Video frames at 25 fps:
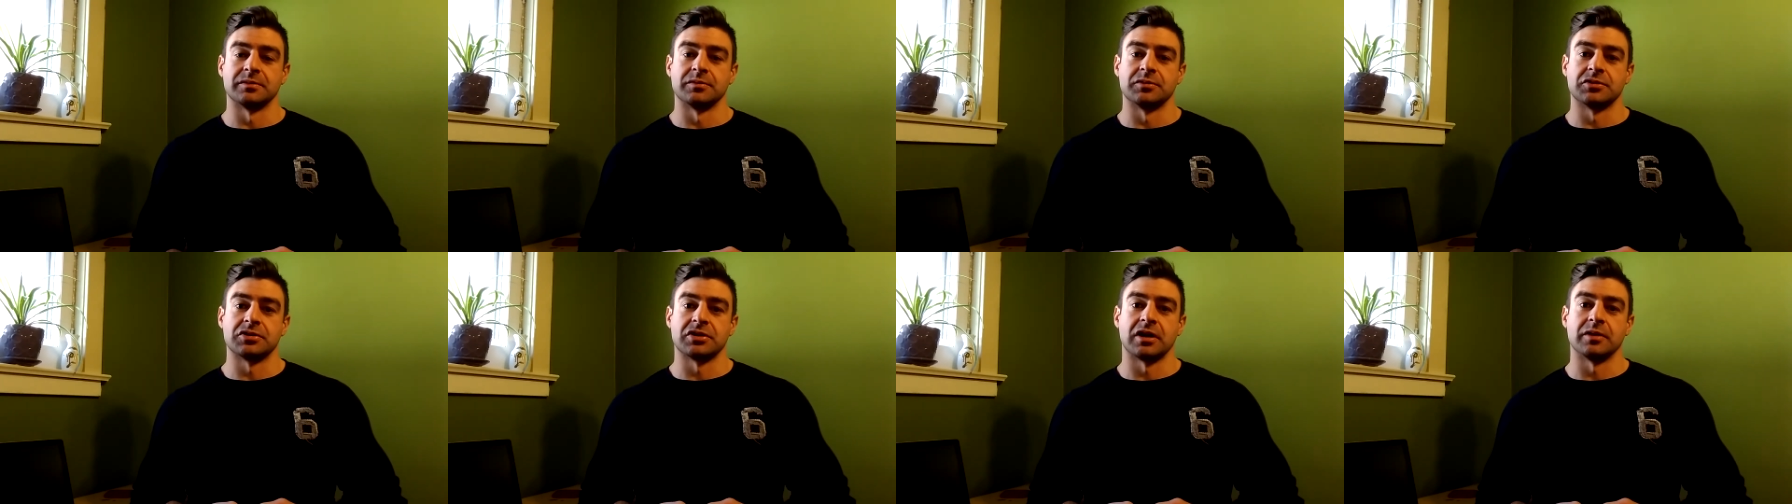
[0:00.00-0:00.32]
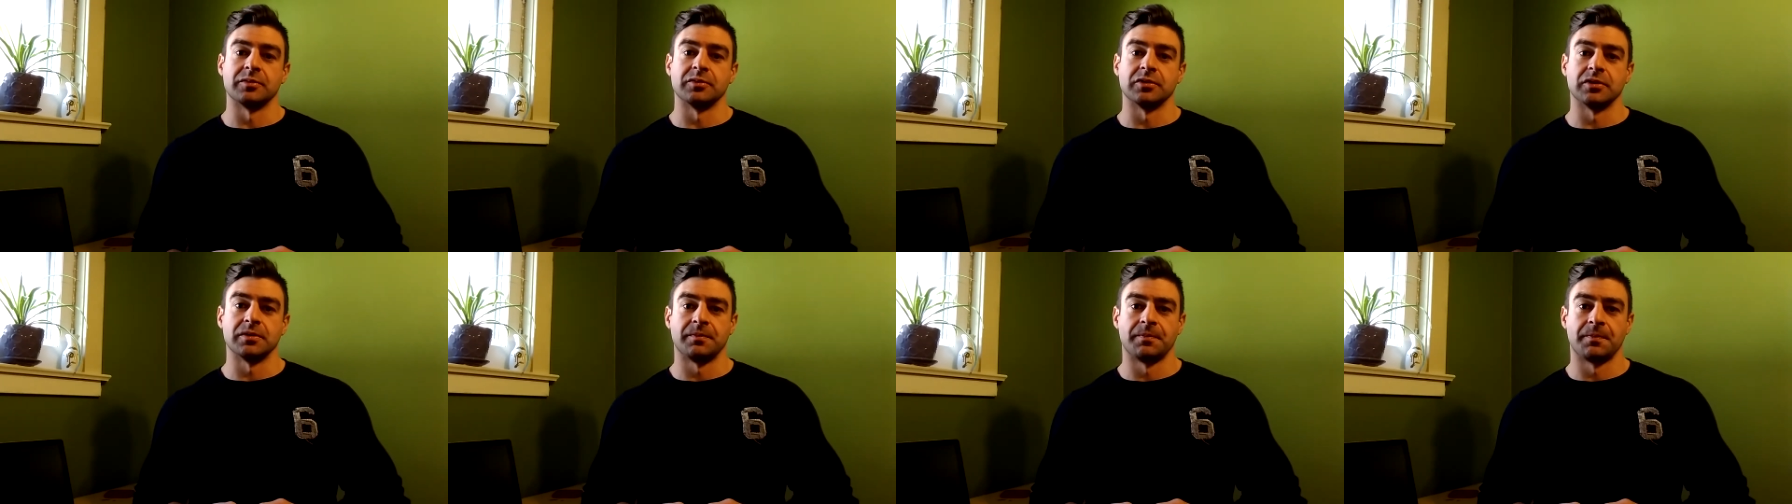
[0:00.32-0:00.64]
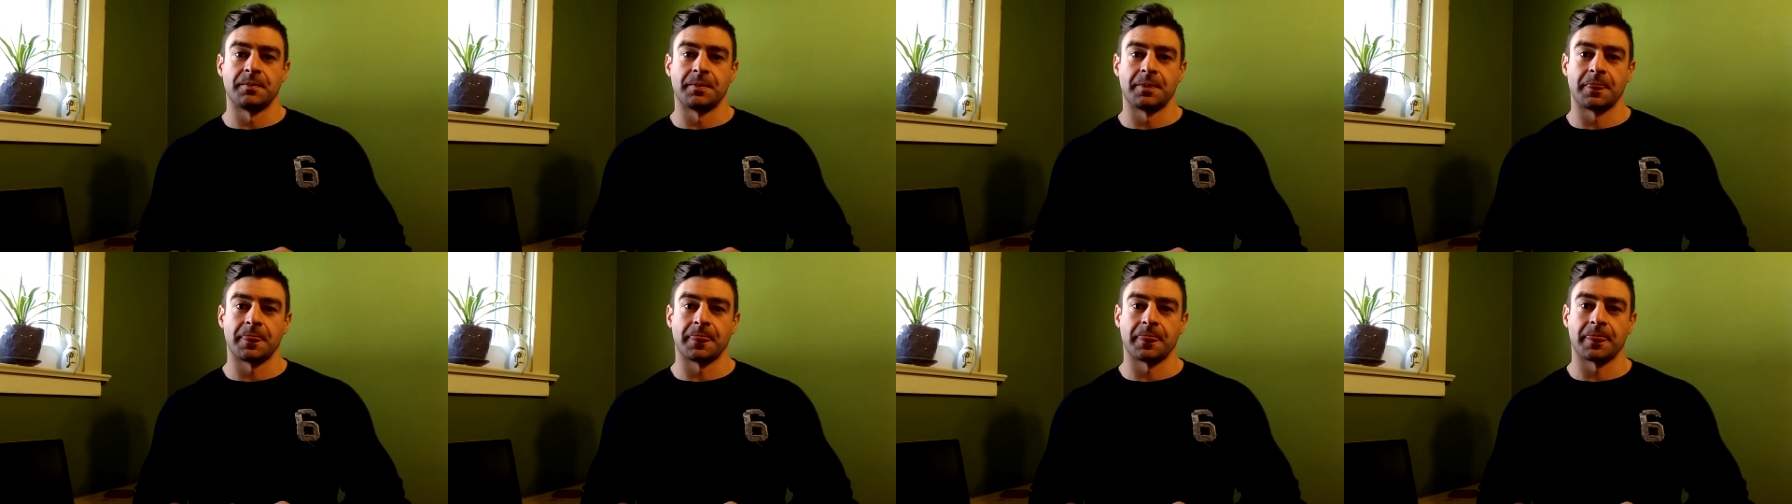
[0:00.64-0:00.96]
trouble
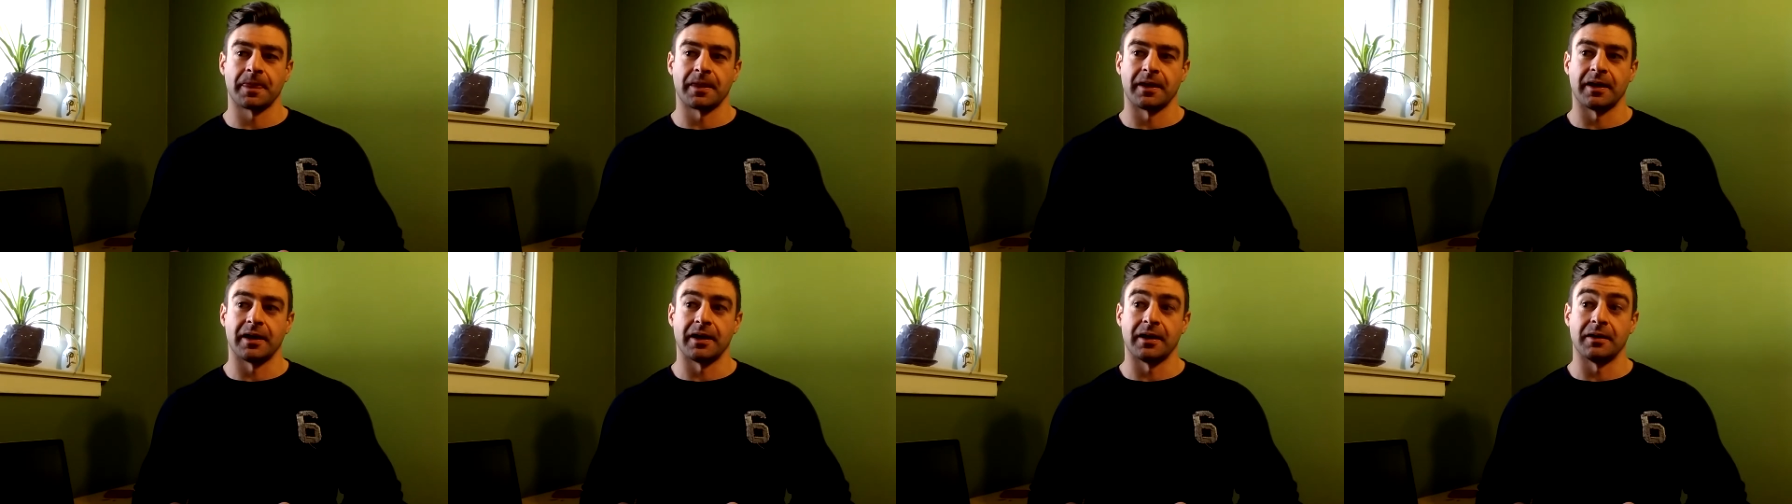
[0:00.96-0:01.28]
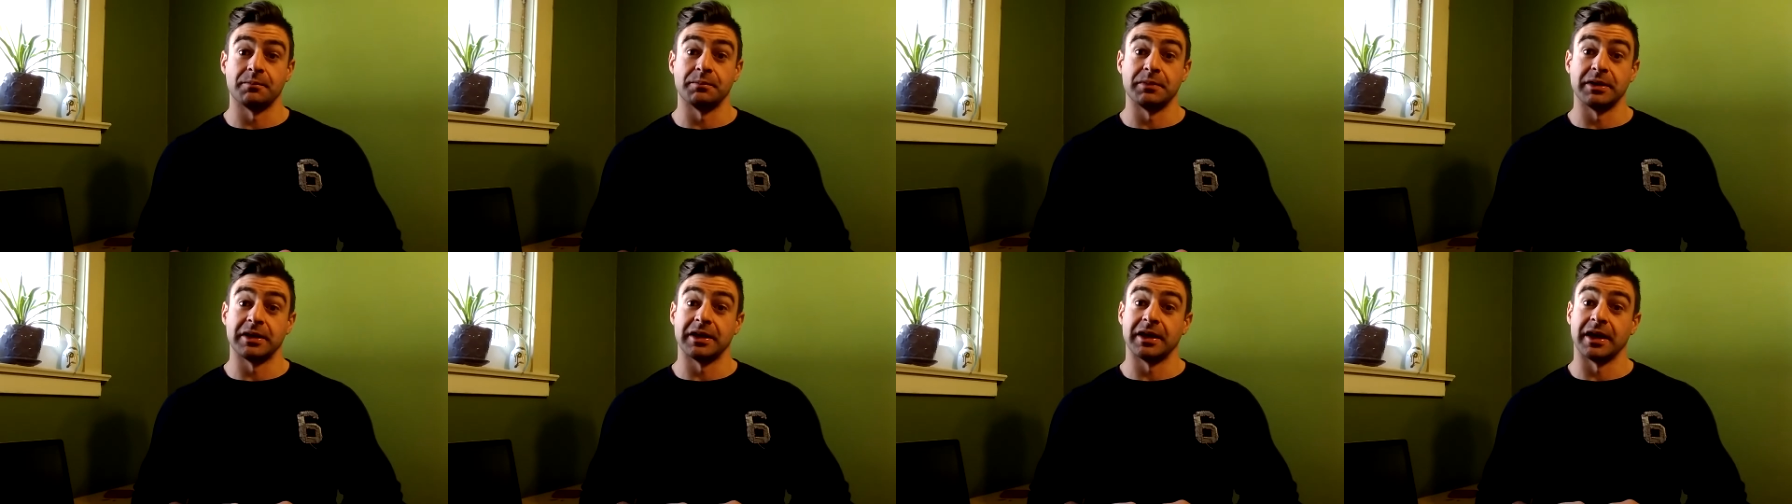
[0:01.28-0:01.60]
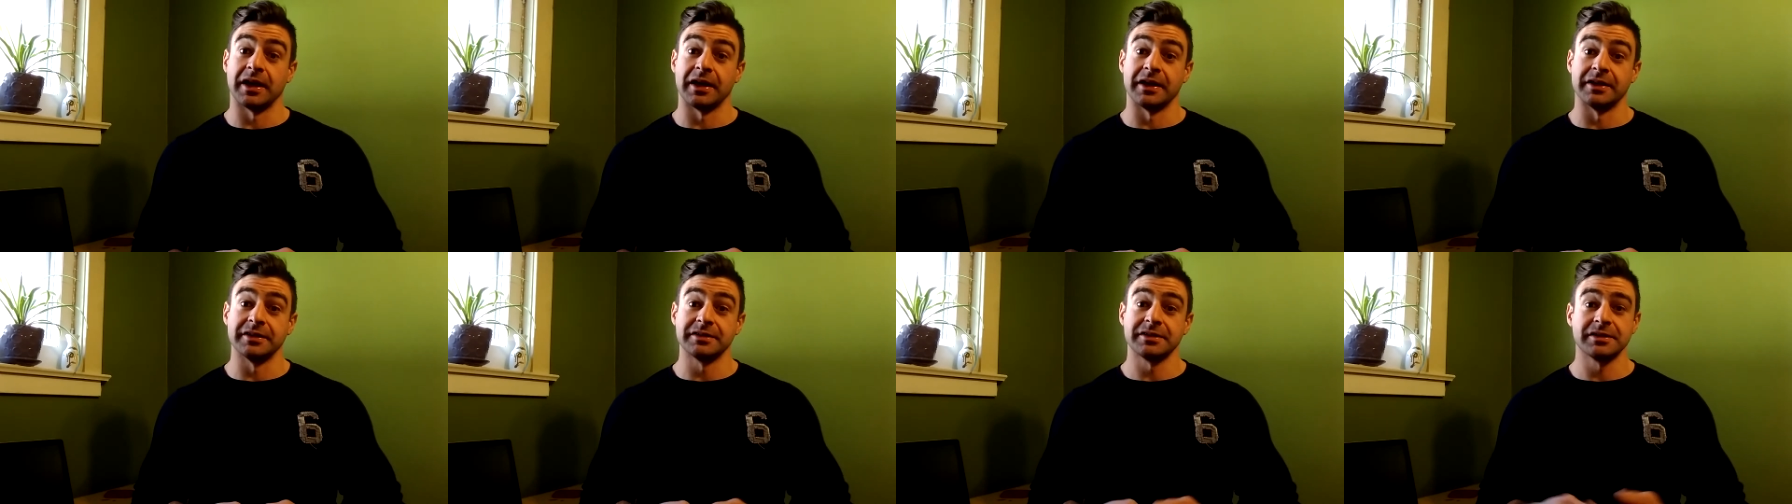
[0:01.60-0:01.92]
uh,
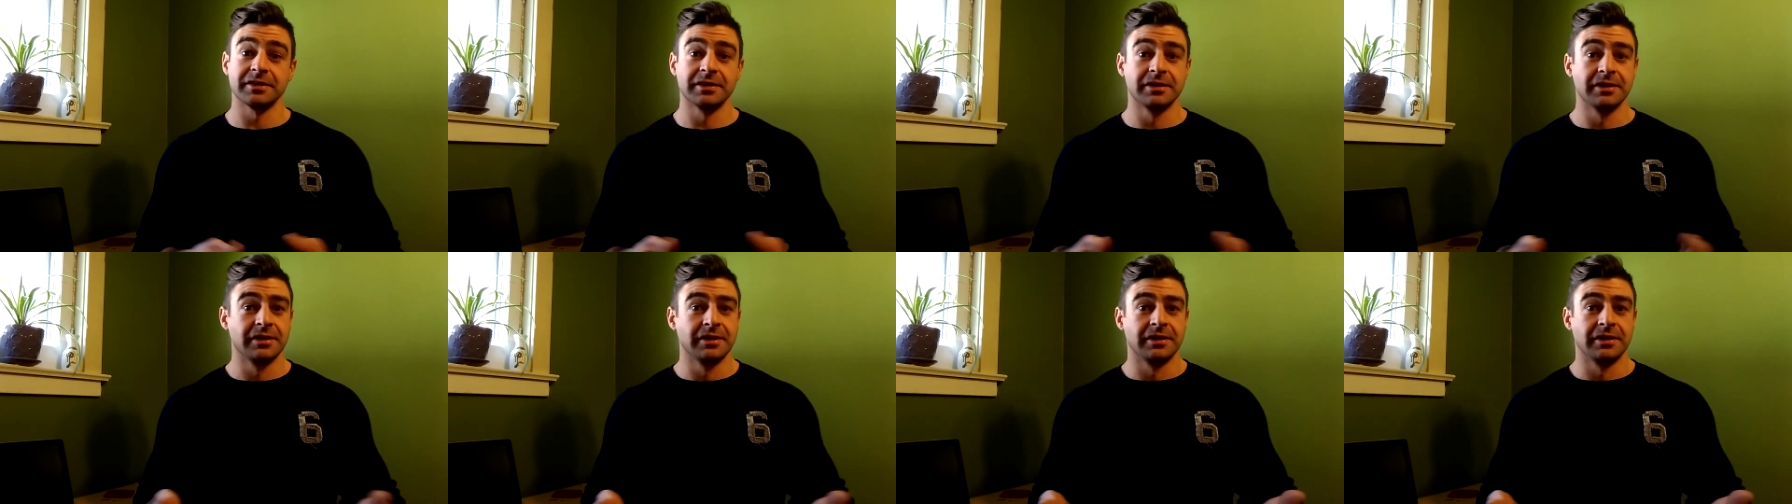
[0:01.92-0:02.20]
because